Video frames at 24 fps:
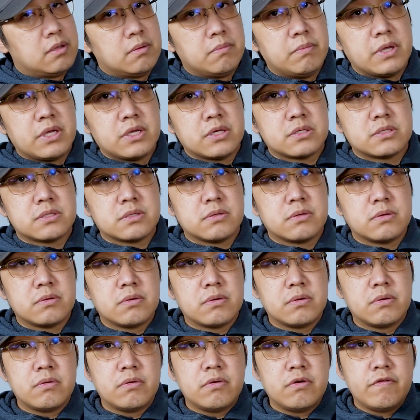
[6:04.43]
because
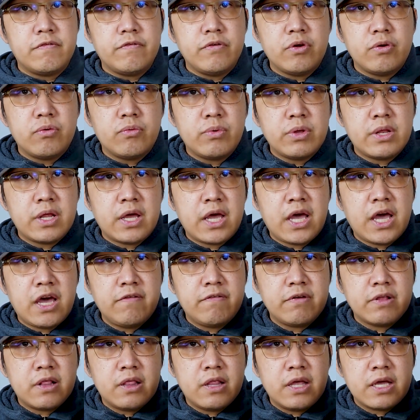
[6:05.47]
when I have
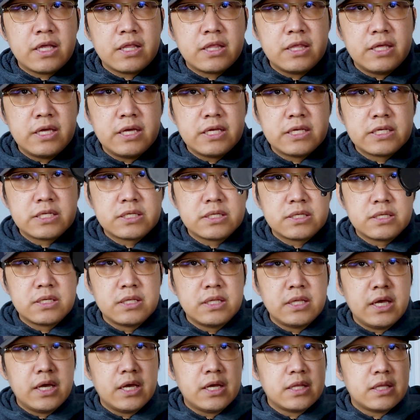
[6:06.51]
it like this,
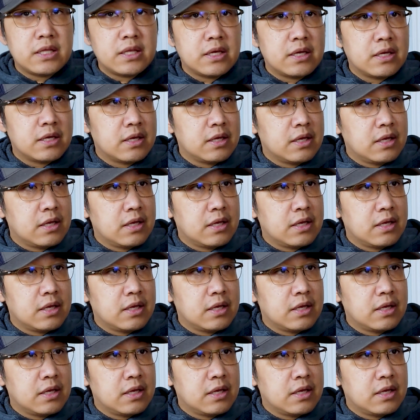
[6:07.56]
then